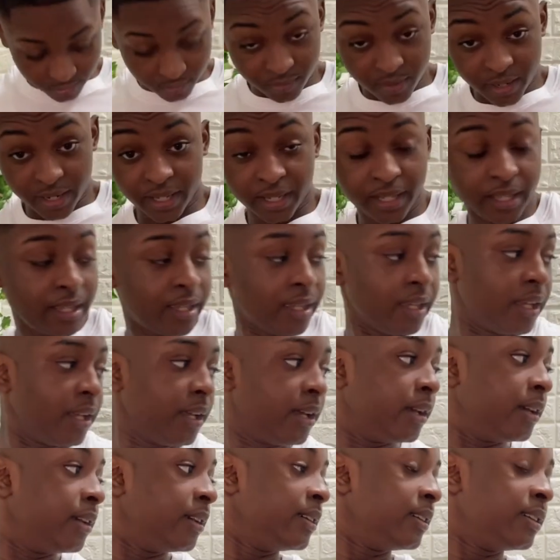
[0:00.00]
Right
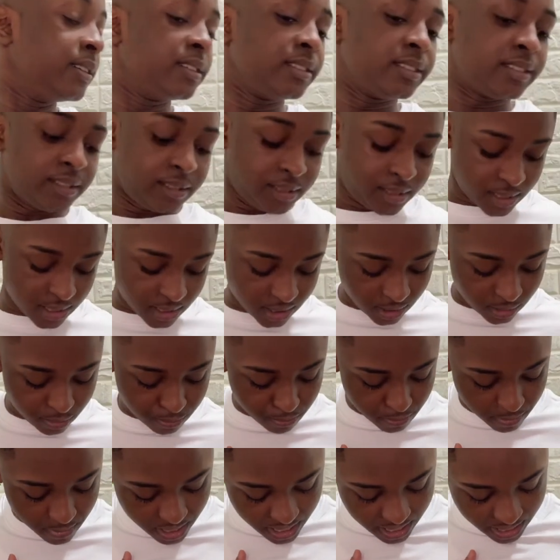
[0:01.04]
here. Says
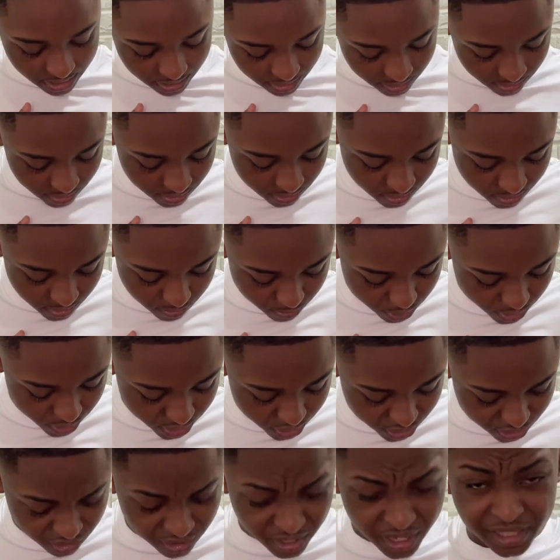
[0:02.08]
man. I'm pretty
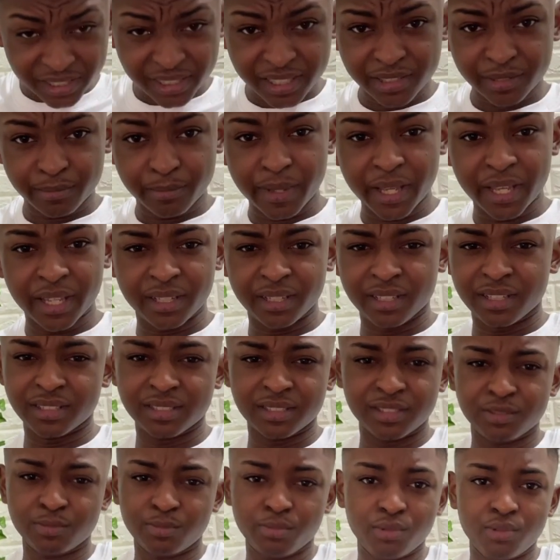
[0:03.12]
sure that says man
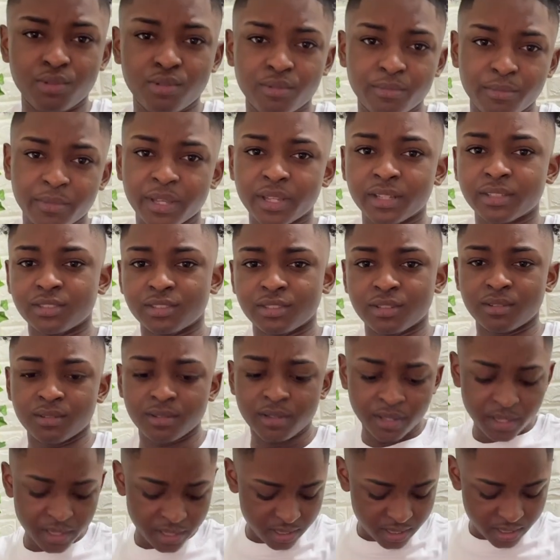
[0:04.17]
because it's Boohoo Man. So
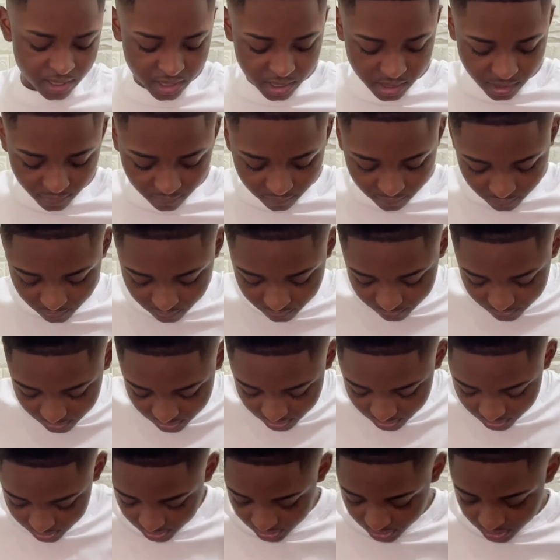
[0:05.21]
yeah, feel
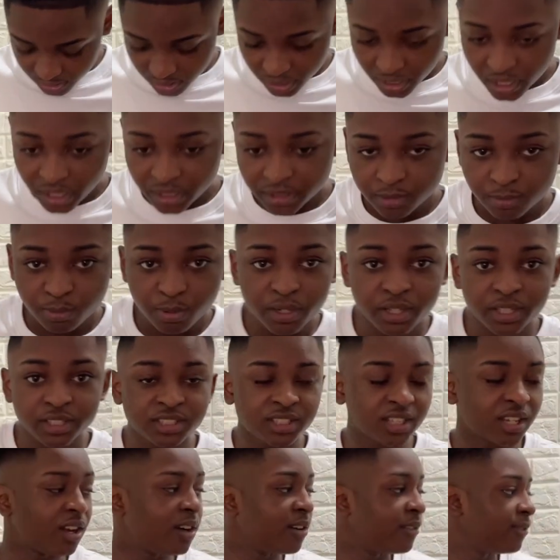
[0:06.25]
me. That's pretty
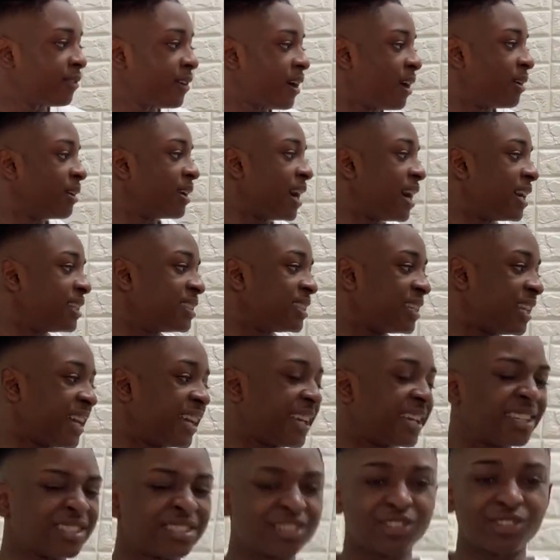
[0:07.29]
tough how it has it
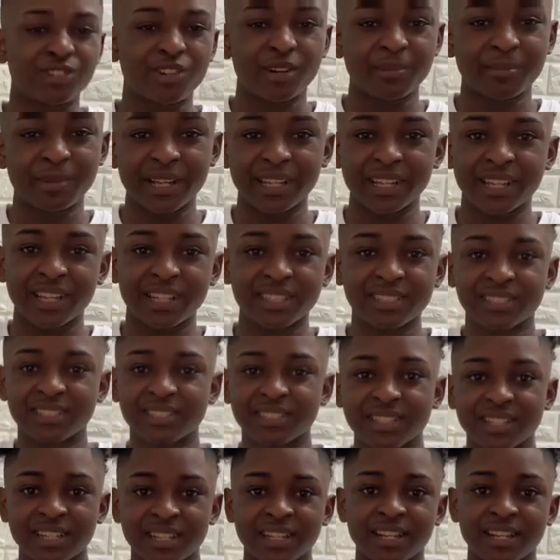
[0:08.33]
like in script, I guess.